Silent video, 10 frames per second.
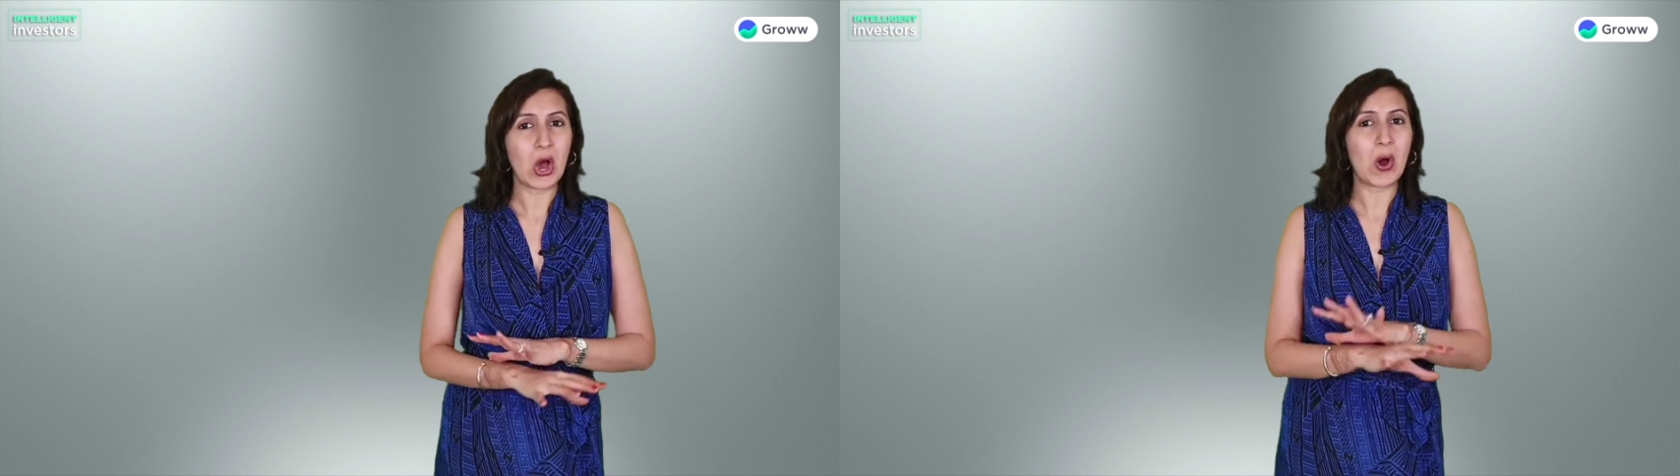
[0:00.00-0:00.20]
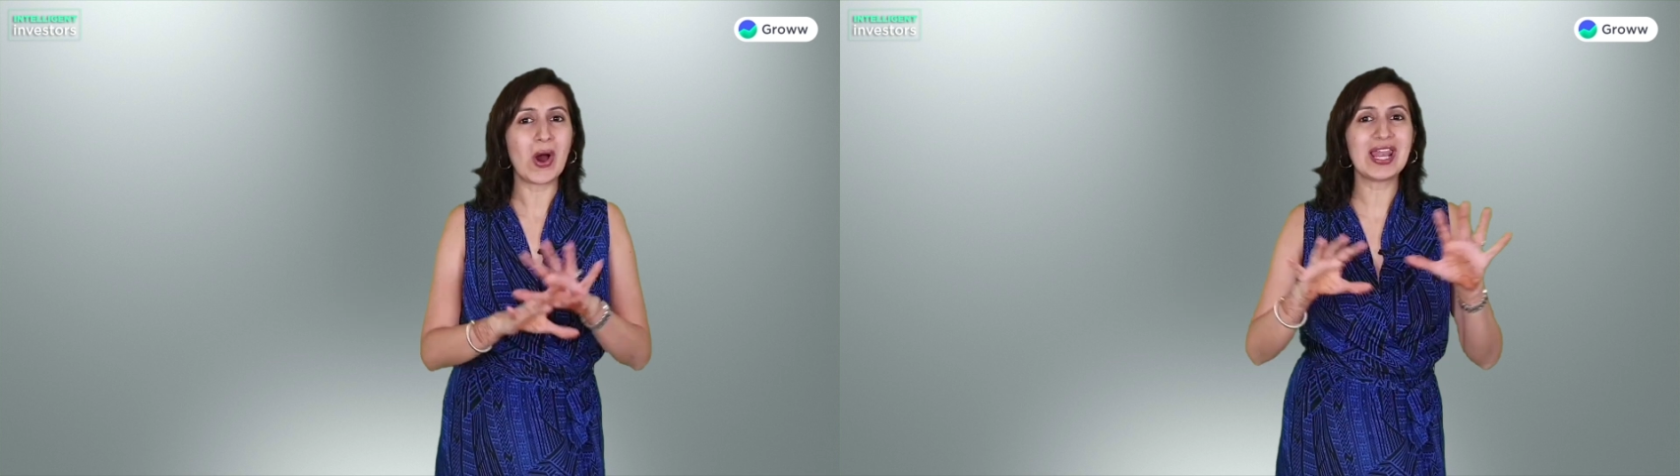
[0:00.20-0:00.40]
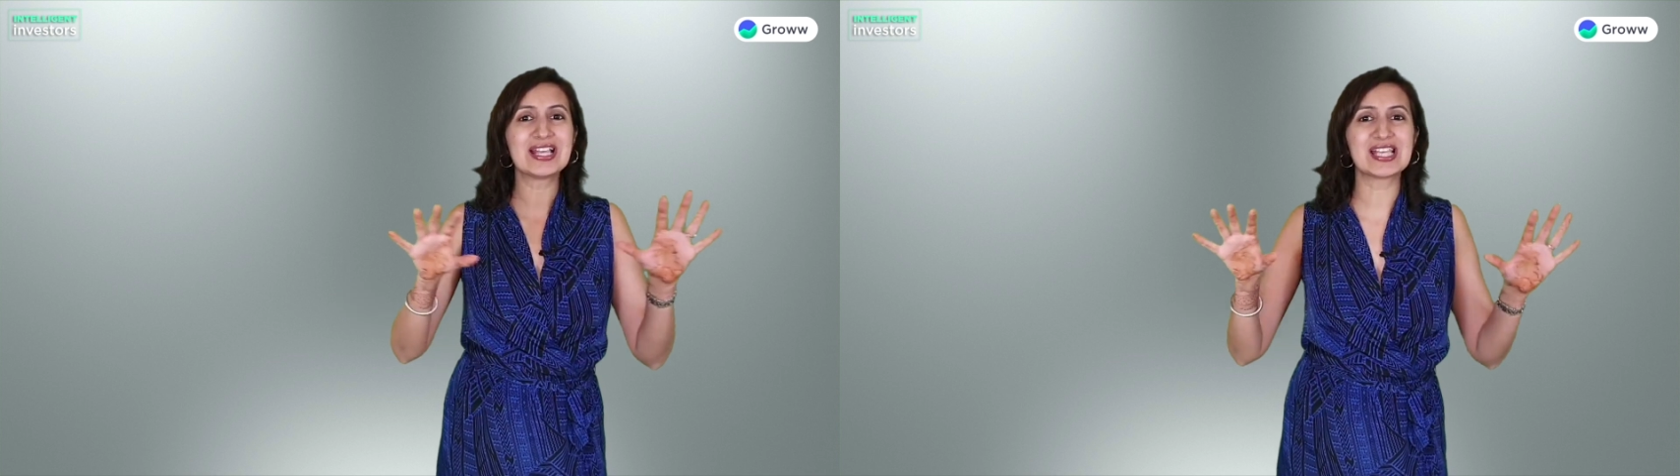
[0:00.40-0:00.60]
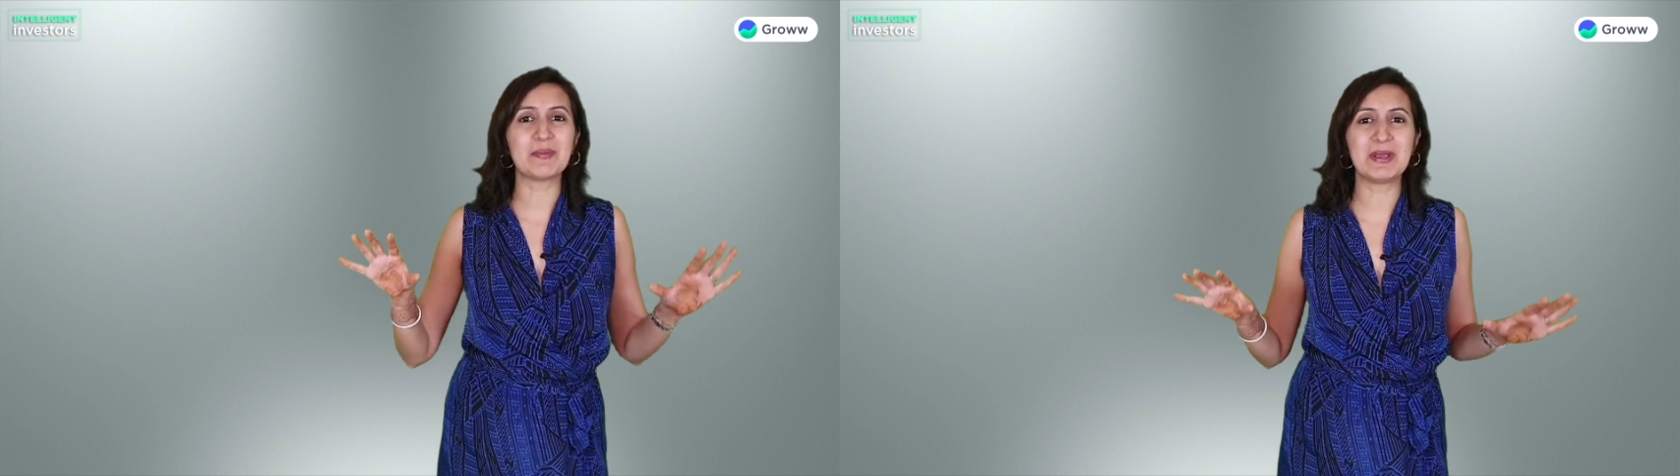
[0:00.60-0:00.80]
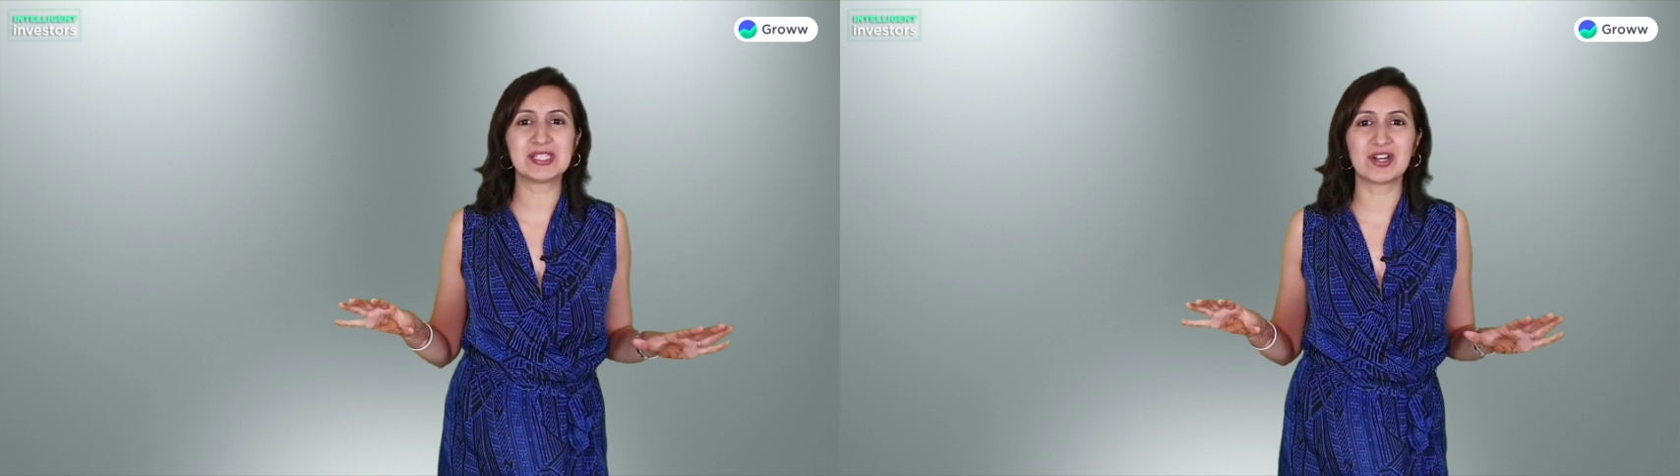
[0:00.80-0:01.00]
All
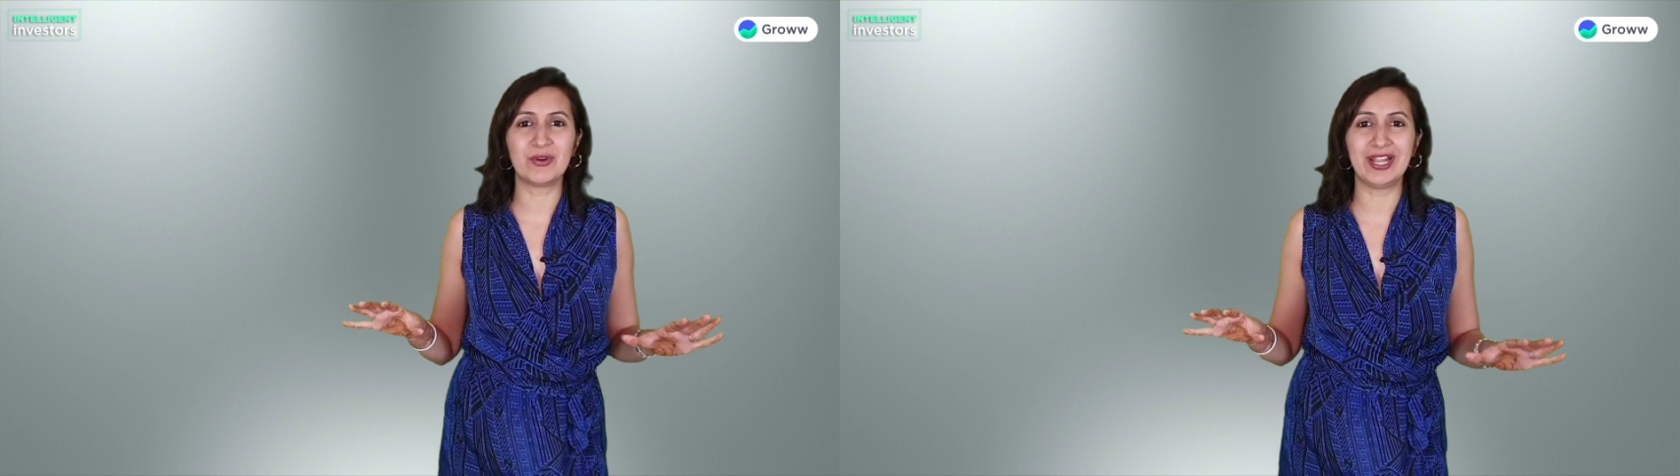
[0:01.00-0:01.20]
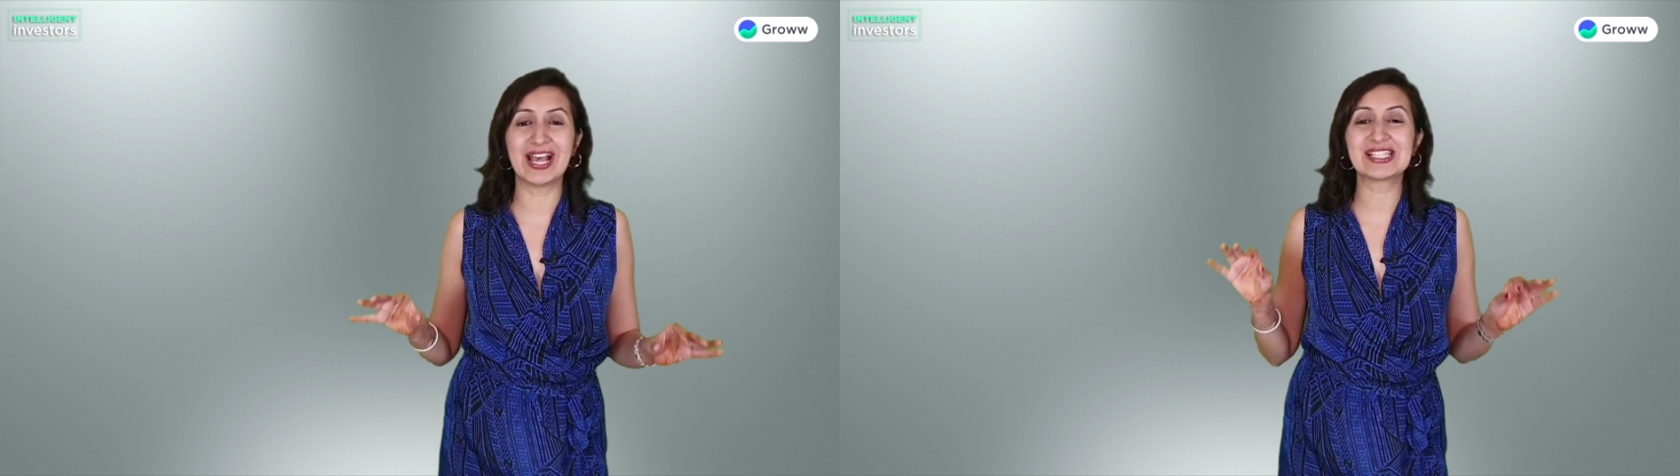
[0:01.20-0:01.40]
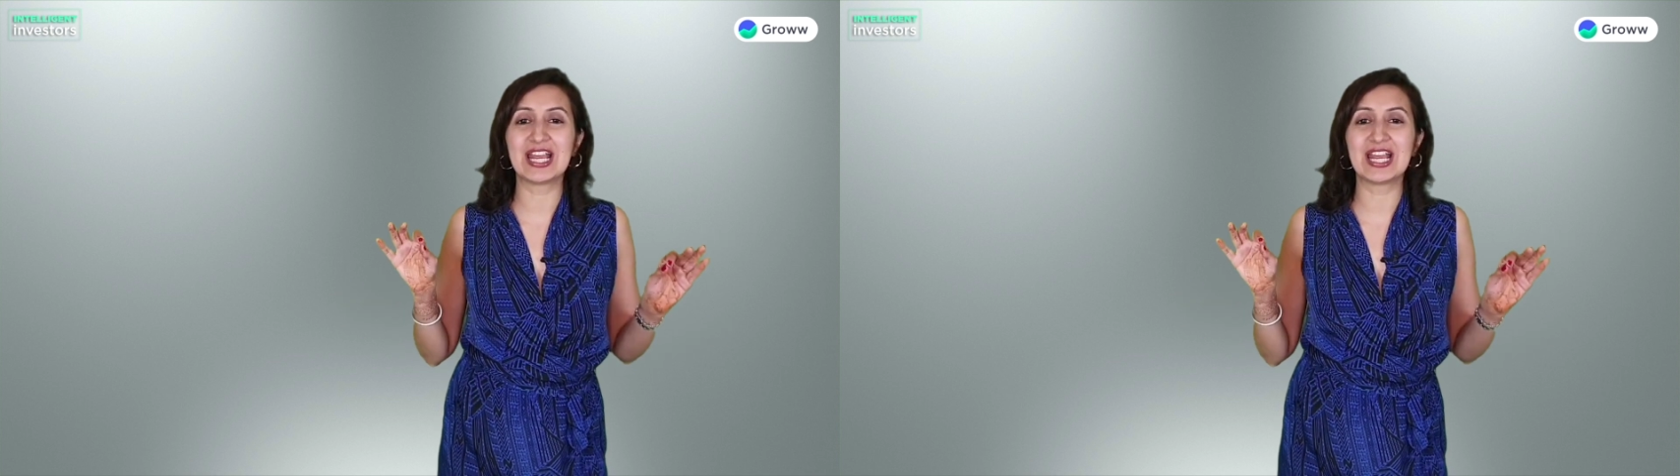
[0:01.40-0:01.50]
SIPs are treated as